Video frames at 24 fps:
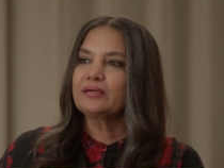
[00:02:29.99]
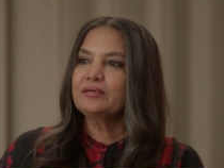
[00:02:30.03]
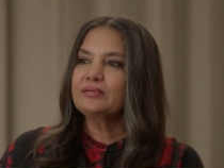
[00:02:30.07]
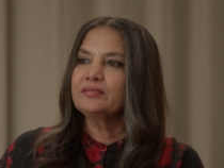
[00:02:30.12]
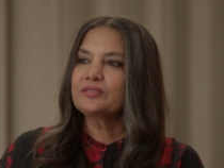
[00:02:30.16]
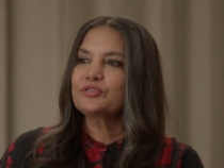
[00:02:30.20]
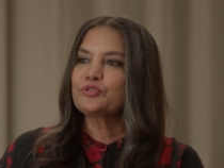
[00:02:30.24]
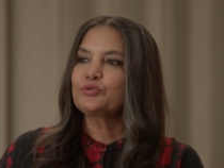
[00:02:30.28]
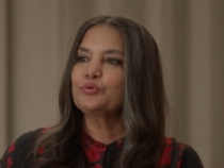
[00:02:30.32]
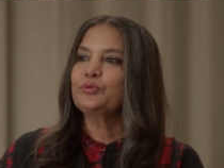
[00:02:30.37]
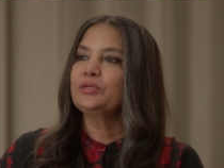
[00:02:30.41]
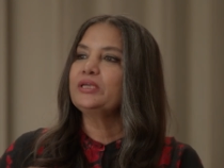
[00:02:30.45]

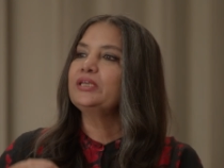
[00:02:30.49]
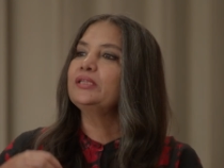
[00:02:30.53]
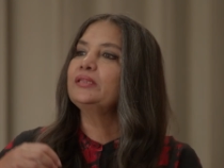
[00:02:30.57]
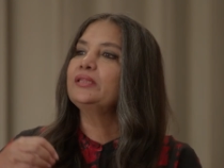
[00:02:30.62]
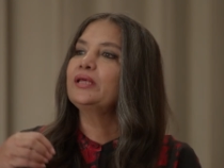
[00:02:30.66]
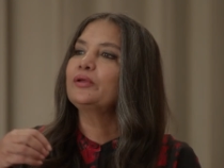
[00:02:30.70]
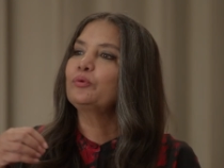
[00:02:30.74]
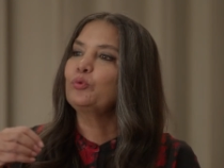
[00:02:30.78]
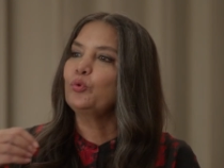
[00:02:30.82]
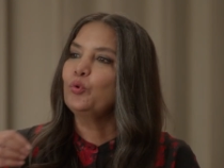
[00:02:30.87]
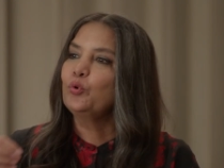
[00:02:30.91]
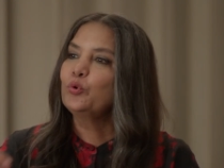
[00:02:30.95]
understood
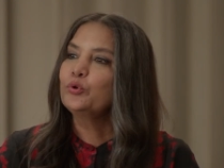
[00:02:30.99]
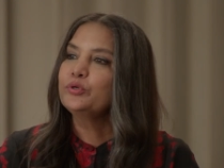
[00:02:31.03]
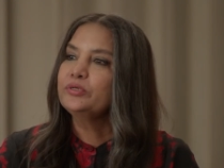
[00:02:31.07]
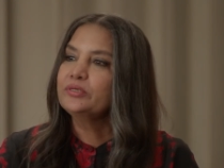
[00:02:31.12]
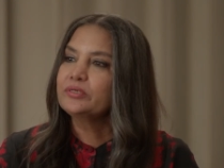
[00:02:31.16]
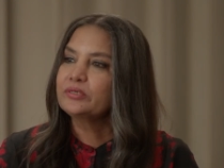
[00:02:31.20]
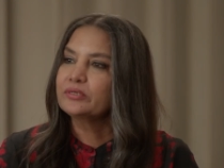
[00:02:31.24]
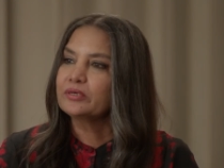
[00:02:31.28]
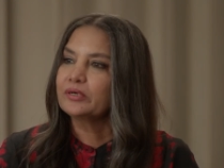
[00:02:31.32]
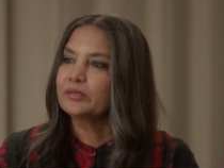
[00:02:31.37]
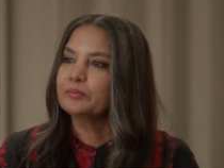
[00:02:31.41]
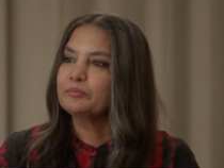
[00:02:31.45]
in their
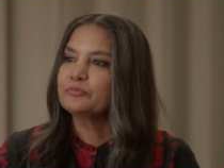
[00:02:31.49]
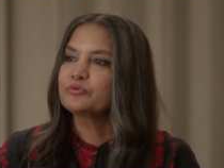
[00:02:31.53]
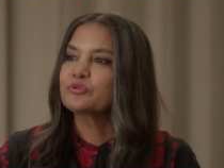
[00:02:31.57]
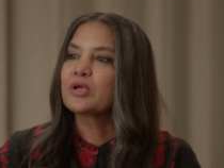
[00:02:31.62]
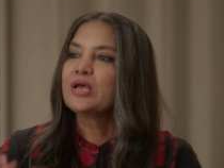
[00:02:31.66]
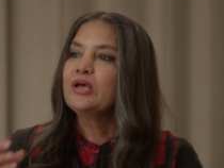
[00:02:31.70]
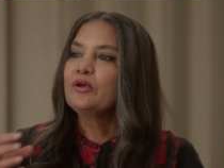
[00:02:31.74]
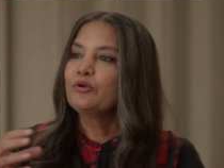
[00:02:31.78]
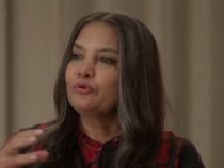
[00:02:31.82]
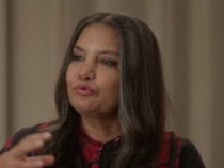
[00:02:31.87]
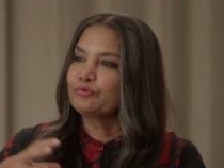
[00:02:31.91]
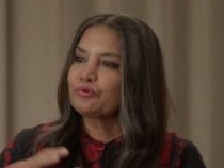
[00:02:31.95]
own terms
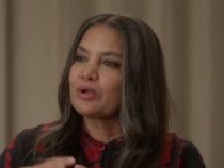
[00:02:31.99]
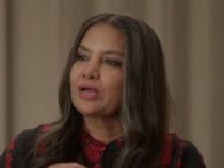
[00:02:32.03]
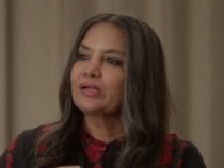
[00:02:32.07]
hmm.